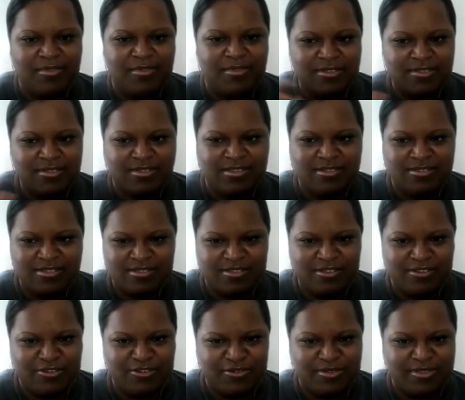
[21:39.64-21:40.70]
they'll
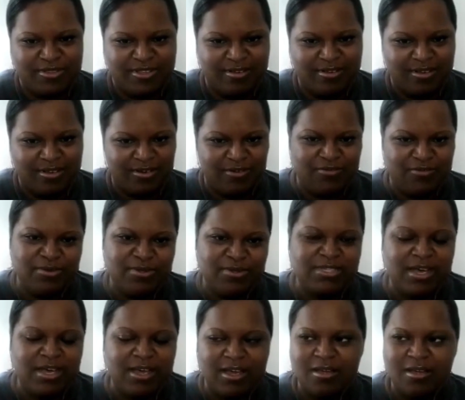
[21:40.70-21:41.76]
schedule their interview
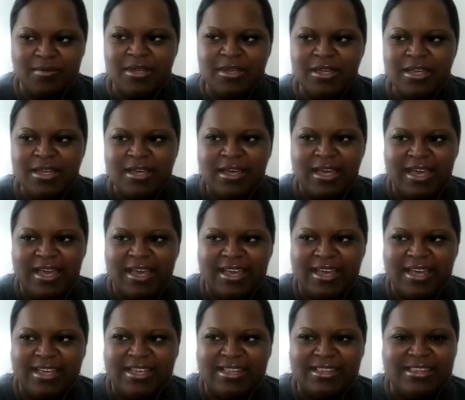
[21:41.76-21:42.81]
time,
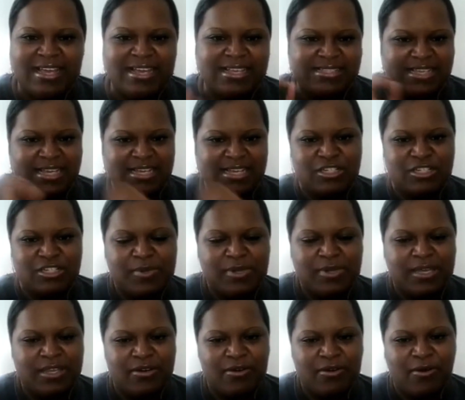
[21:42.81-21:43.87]
and that's actually
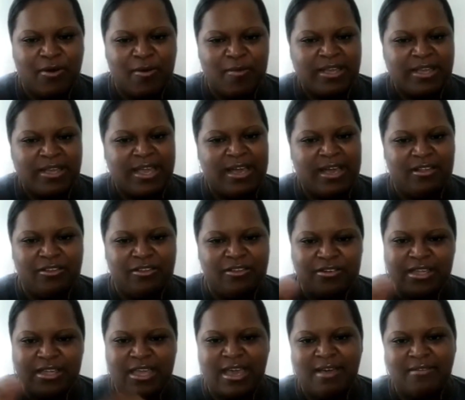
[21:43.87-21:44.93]
planned on my calendar.
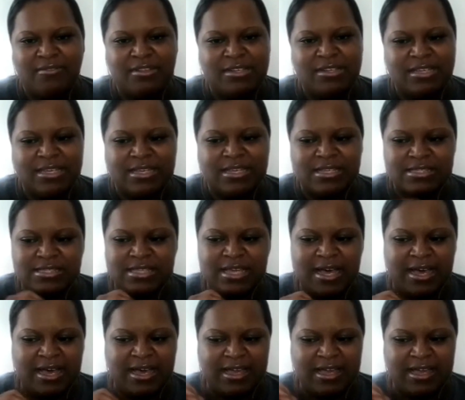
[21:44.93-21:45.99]
They have the links.
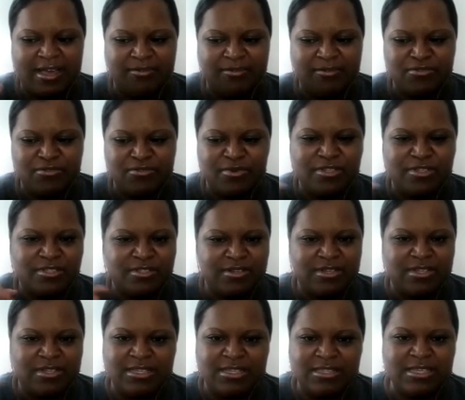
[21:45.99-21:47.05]
I have it to where as though
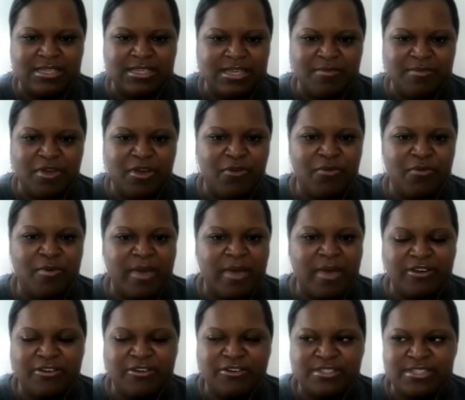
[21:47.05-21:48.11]
they get the email
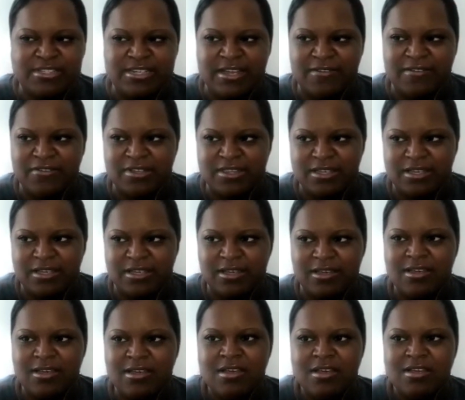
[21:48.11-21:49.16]
reminders and
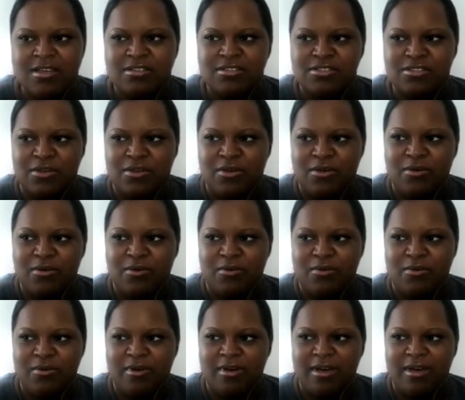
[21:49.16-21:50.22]
everything.
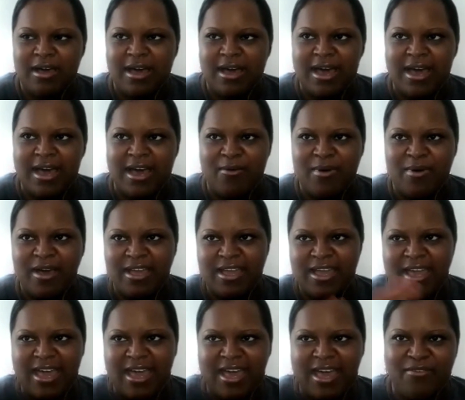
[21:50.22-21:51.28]
So how I
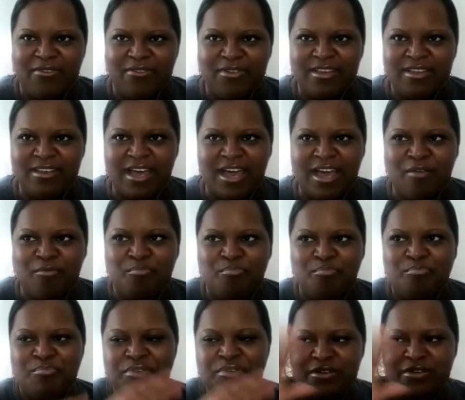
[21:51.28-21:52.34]
have it, I
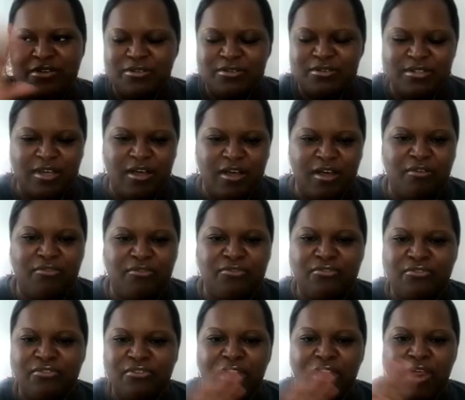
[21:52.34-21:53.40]
built a
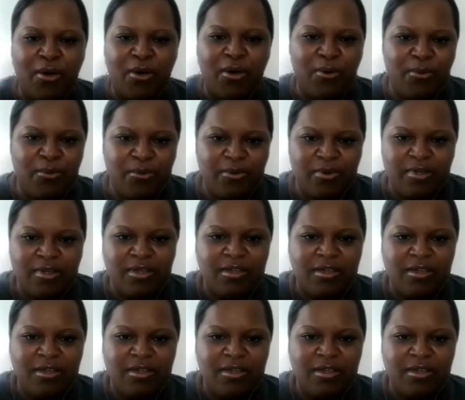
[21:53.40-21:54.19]
flow